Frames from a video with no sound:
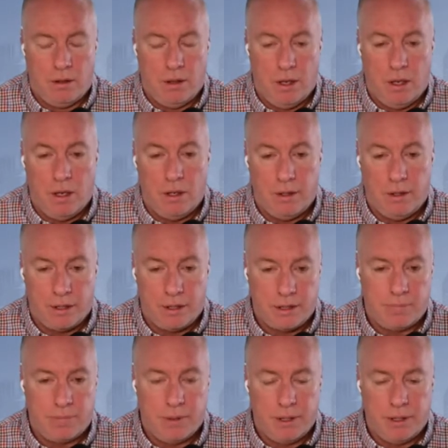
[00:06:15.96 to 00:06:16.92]
no, it does
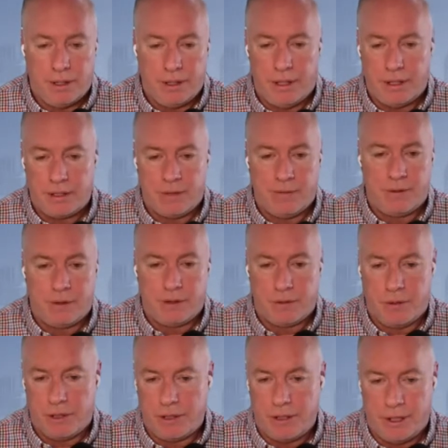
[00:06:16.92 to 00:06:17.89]
completely, and that's the first
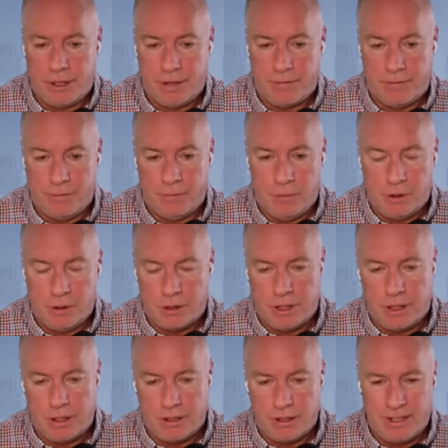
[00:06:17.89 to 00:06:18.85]
question I get from most
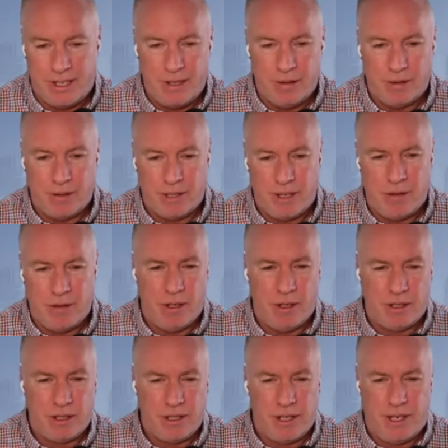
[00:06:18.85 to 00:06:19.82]
guys, because they don't
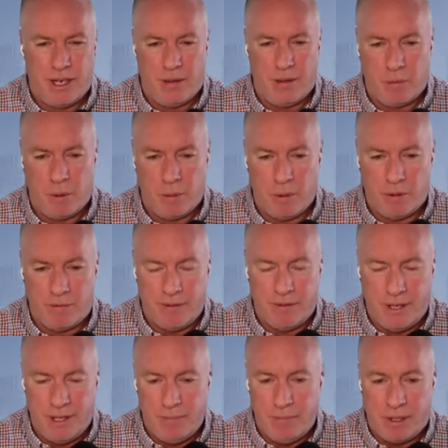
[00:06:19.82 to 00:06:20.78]
understand how we would
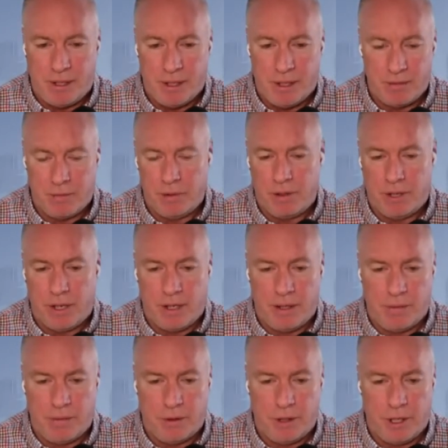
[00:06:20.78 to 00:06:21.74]
fit in, because we're
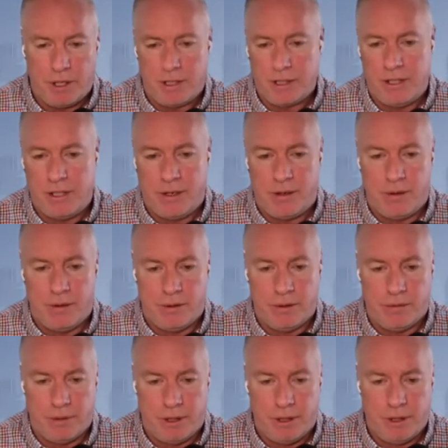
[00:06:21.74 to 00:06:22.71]
not a
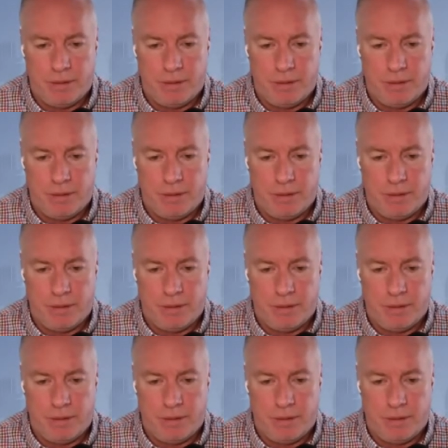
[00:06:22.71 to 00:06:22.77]
stakeholder, right?